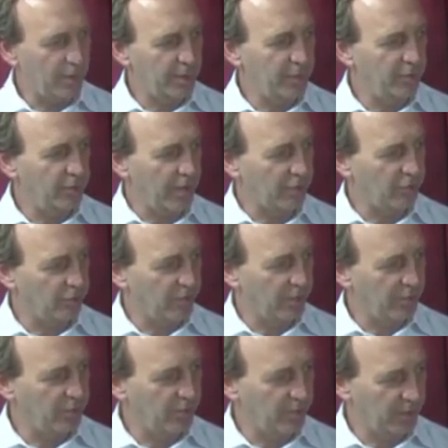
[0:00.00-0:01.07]
injection
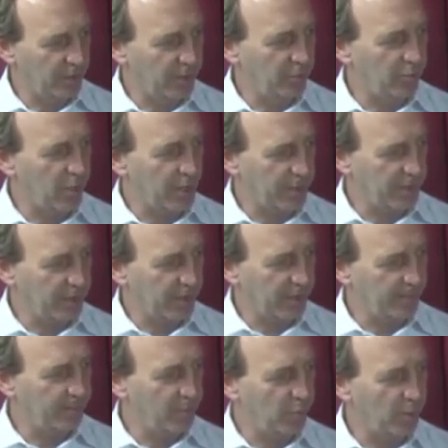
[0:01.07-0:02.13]
into the right
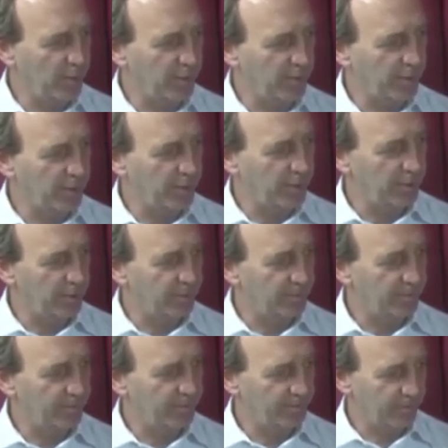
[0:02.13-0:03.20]
knee, the one that hurts.
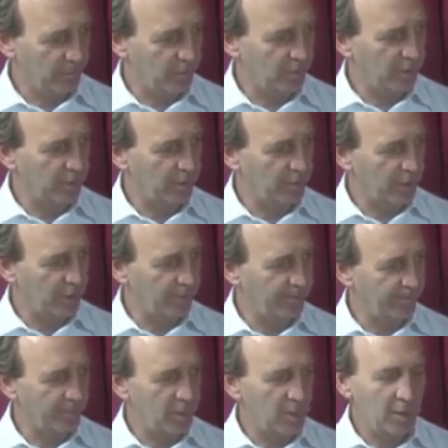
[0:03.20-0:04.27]
Is that okay?
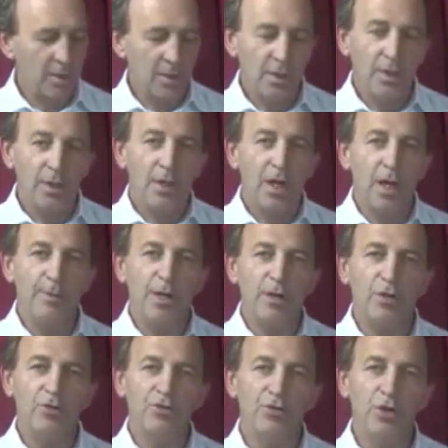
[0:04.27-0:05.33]
I'm now
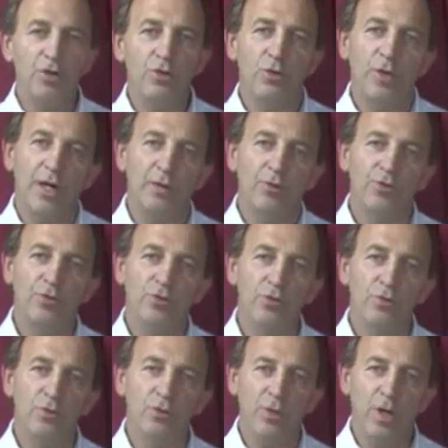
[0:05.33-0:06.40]
going to show you how
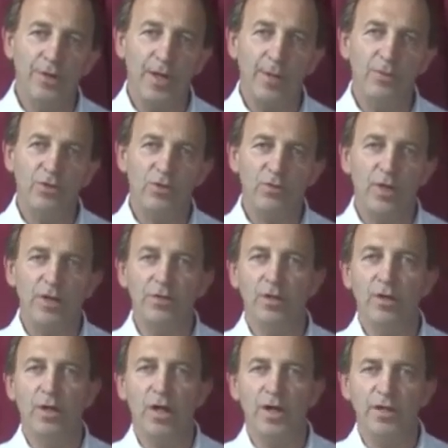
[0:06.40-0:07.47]
to demonstrate
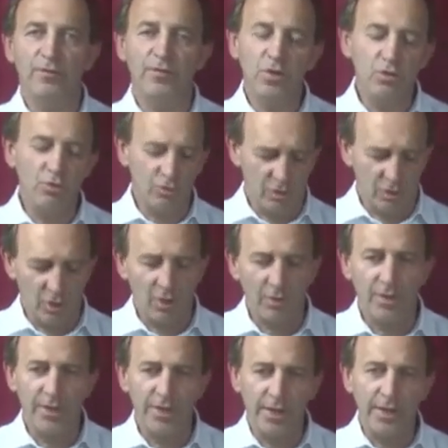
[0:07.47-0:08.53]
an effusion
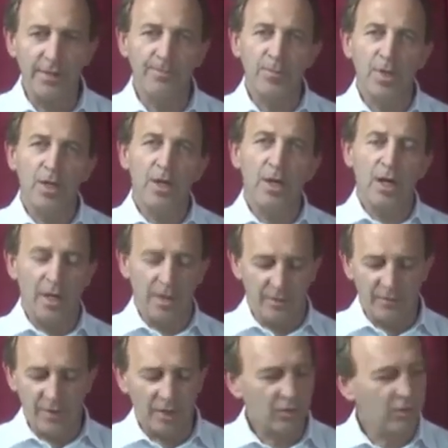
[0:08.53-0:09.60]
on the knee.
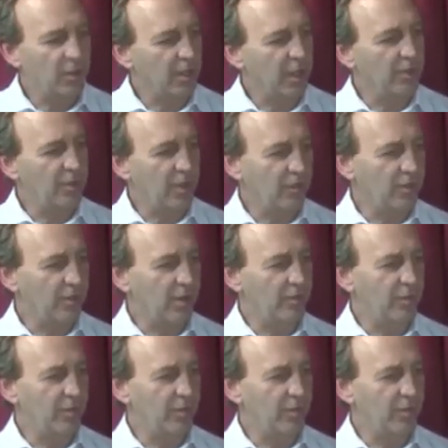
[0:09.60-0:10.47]
In fact, Sergey doesn't have an